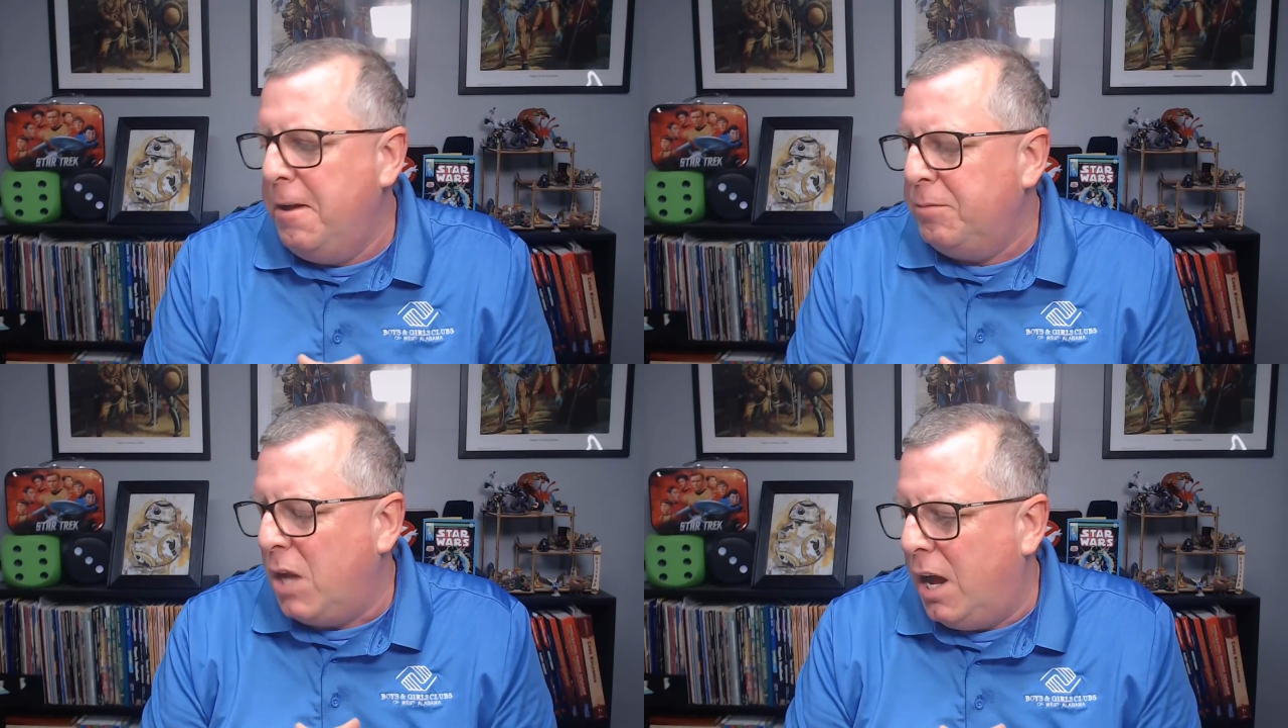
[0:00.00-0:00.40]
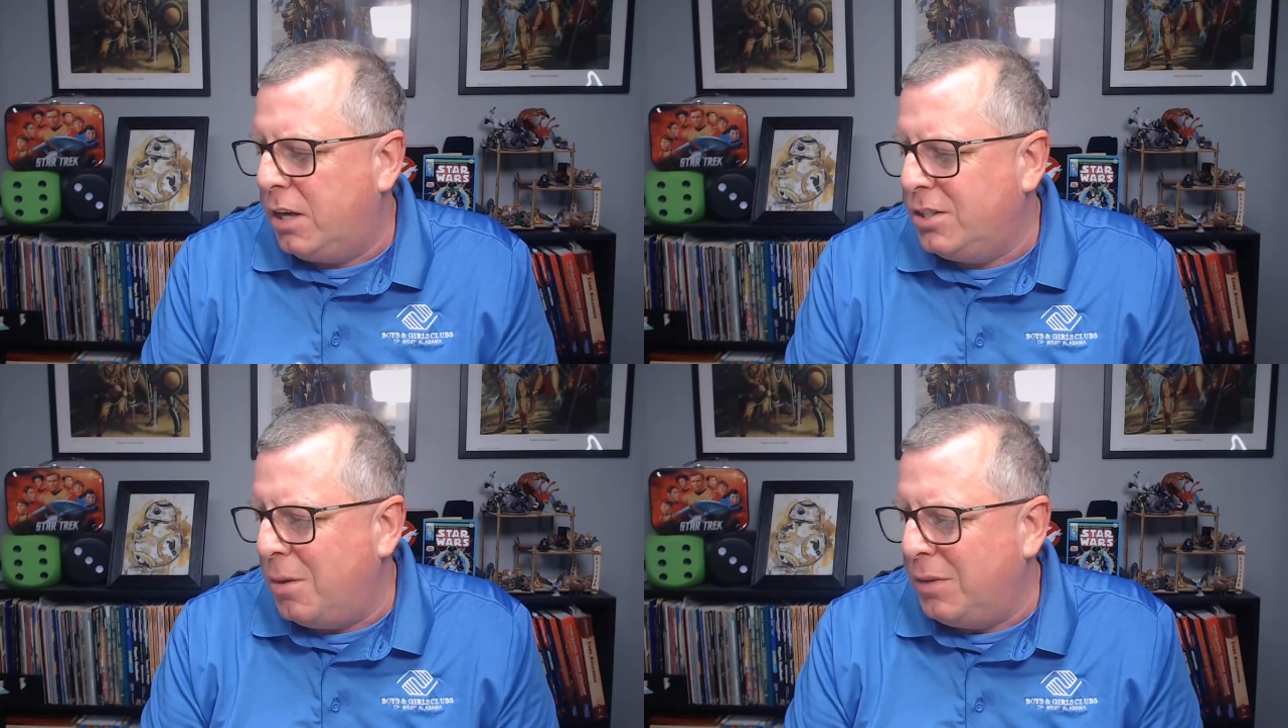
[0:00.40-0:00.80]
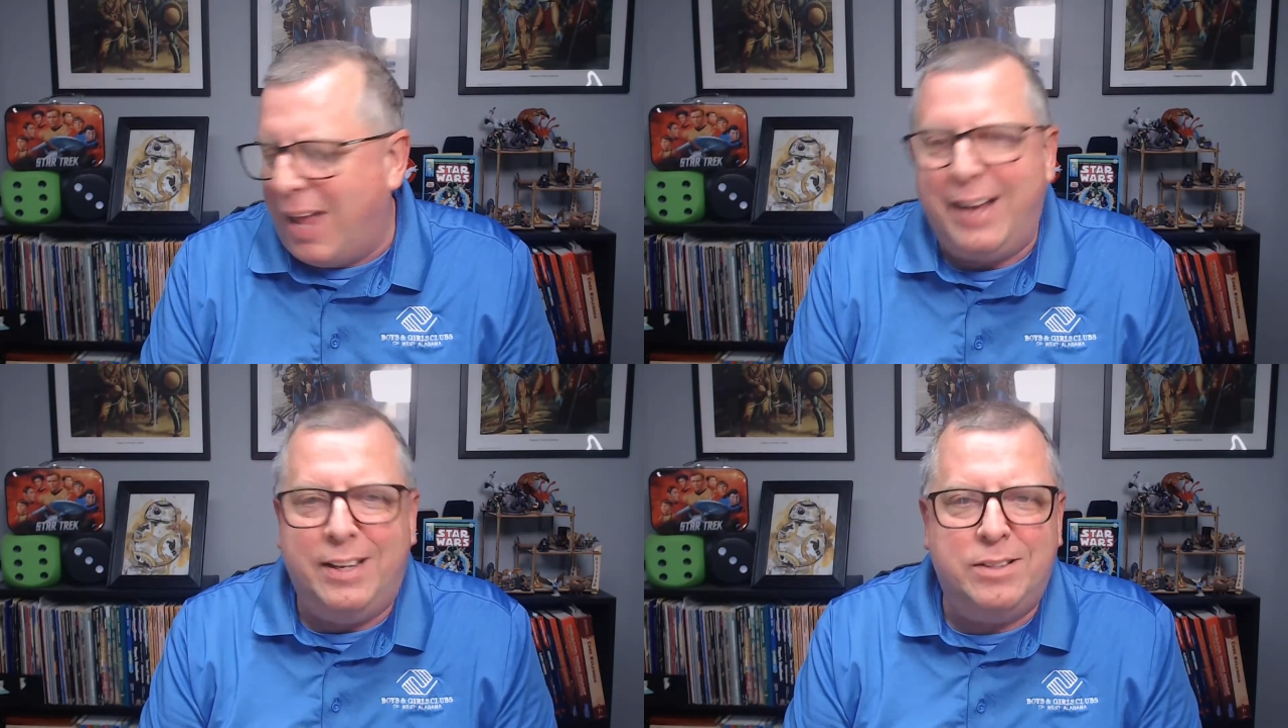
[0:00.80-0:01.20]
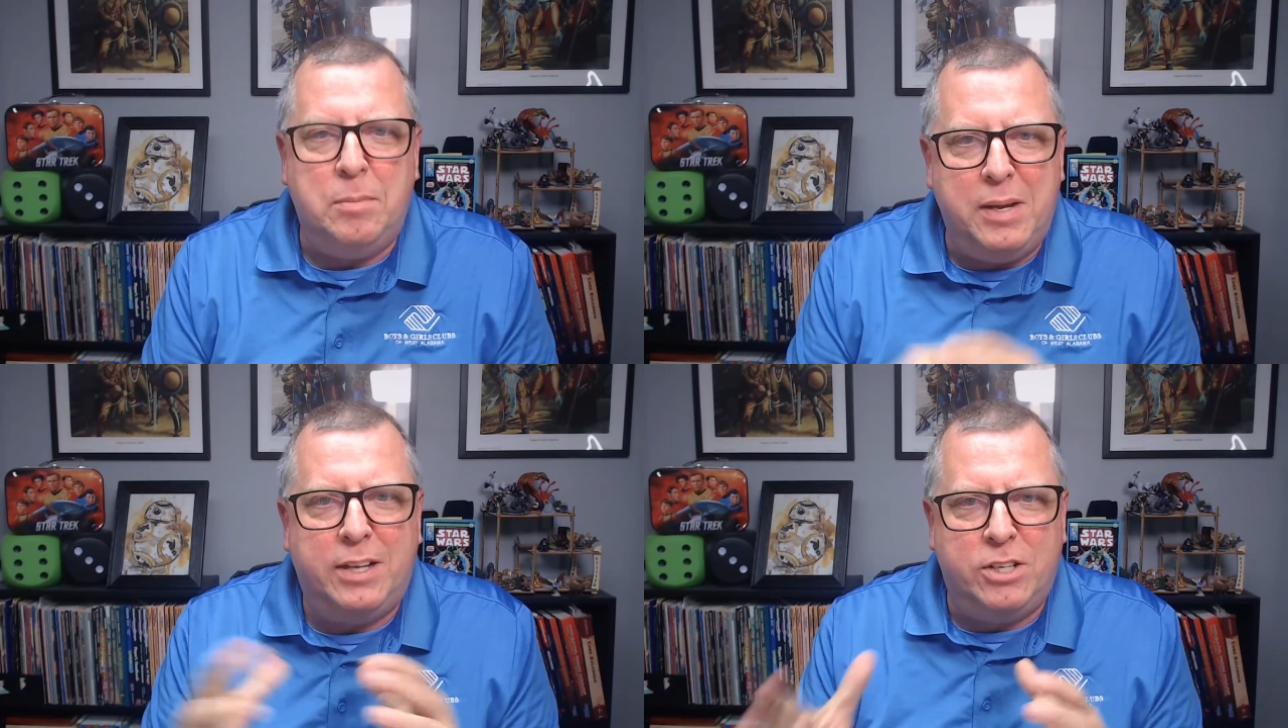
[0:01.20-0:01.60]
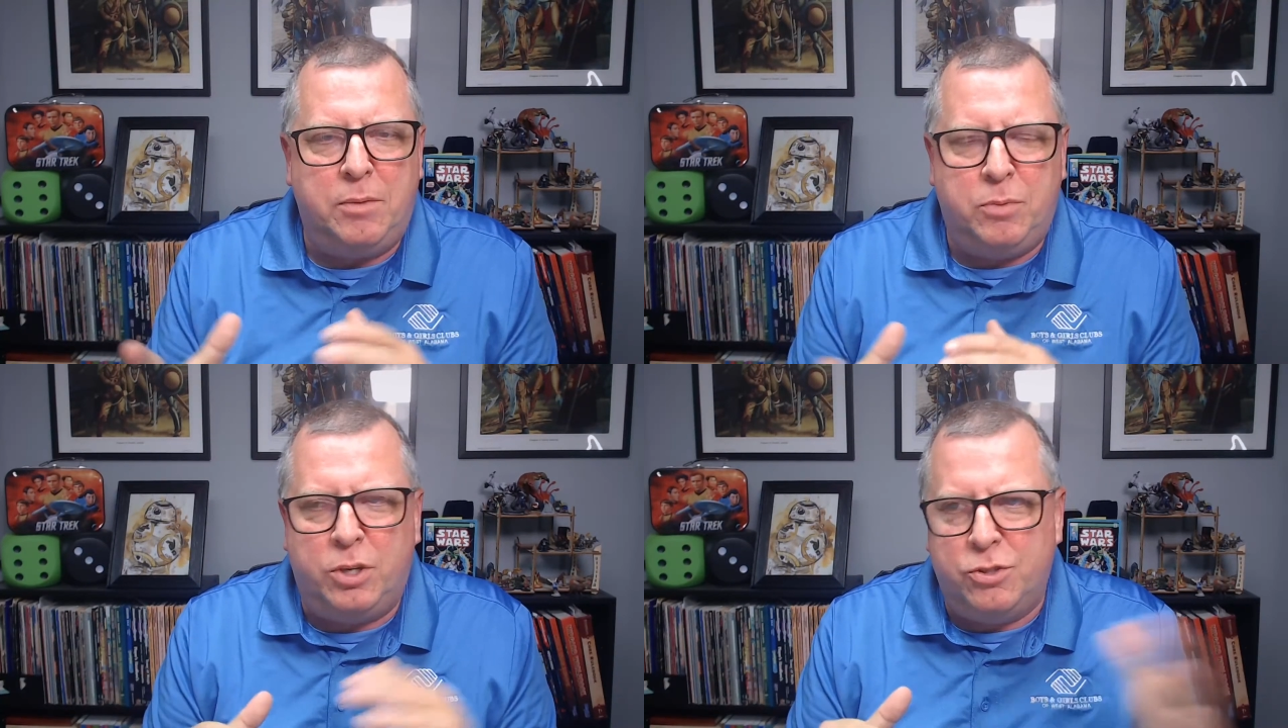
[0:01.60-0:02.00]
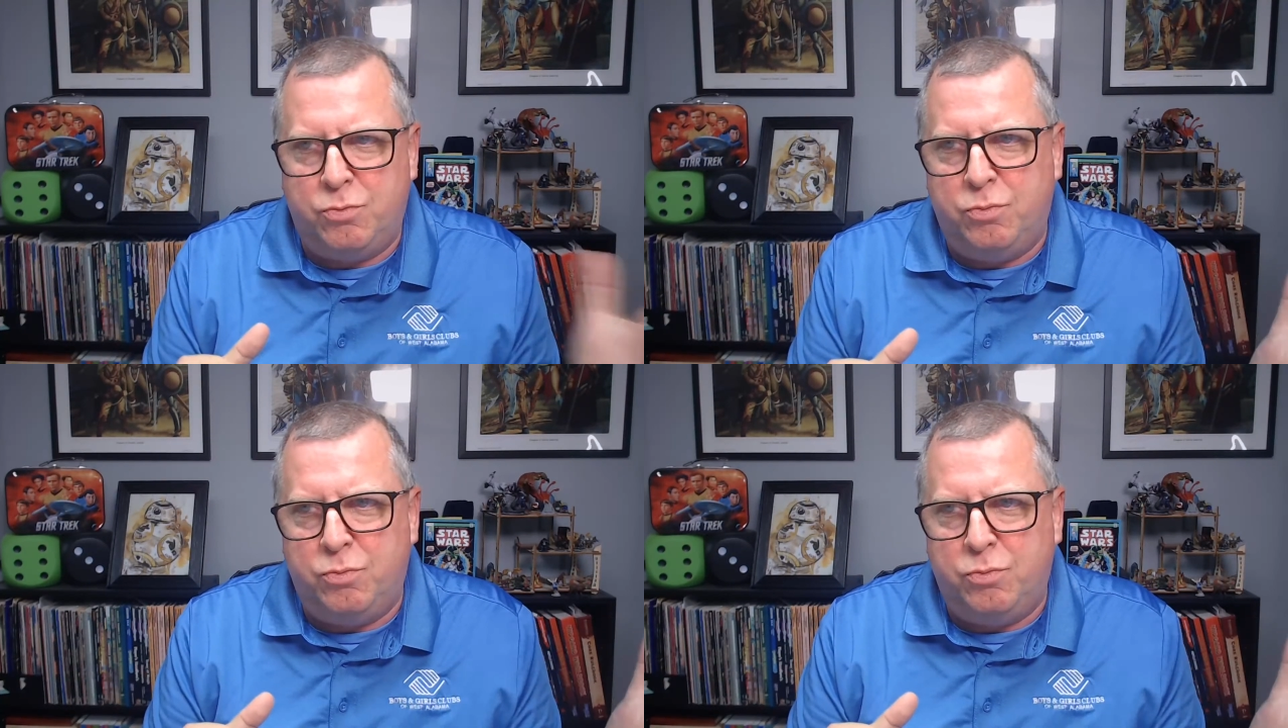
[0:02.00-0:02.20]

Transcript: Because I would like it to be because